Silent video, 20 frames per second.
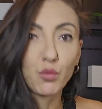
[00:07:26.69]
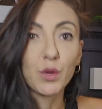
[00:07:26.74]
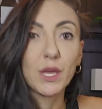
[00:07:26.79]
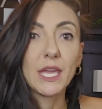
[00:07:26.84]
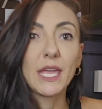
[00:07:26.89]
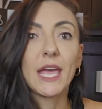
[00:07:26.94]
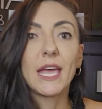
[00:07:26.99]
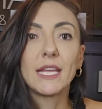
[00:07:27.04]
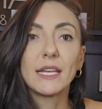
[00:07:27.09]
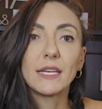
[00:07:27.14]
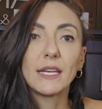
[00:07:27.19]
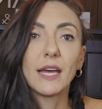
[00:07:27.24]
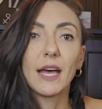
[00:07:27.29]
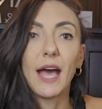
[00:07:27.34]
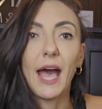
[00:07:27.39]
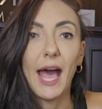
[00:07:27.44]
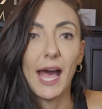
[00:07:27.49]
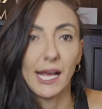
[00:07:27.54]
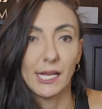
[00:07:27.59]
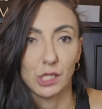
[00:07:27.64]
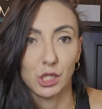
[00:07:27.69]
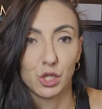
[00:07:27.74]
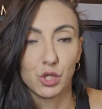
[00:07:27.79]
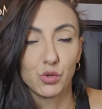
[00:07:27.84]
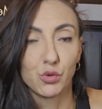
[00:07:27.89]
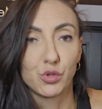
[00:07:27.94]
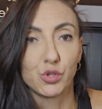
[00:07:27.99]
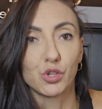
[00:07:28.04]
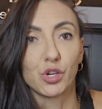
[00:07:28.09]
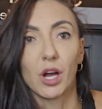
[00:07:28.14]
we can ask
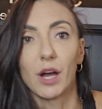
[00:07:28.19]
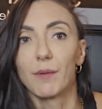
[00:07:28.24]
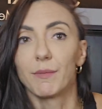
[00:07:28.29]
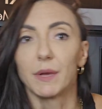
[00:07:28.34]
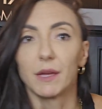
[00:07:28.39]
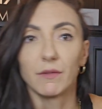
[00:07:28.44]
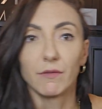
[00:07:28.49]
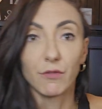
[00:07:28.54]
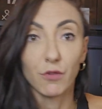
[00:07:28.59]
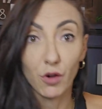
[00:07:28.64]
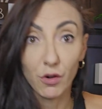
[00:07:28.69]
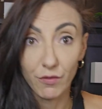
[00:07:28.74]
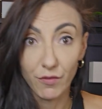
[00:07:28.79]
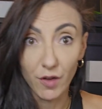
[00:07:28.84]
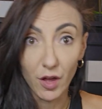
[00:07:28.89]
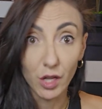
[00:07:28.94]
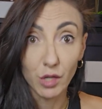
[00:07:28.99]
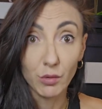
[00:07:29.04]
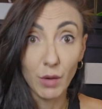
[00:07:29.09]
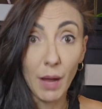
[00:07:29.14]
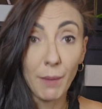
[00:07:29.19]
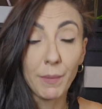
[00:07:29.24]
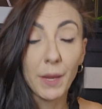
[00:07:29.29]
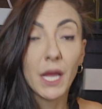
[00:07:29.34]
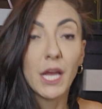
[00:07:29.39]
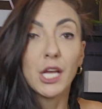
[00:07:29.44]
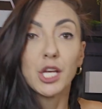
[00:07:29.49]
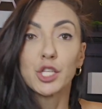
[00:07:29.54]
you to come in for a follow-up.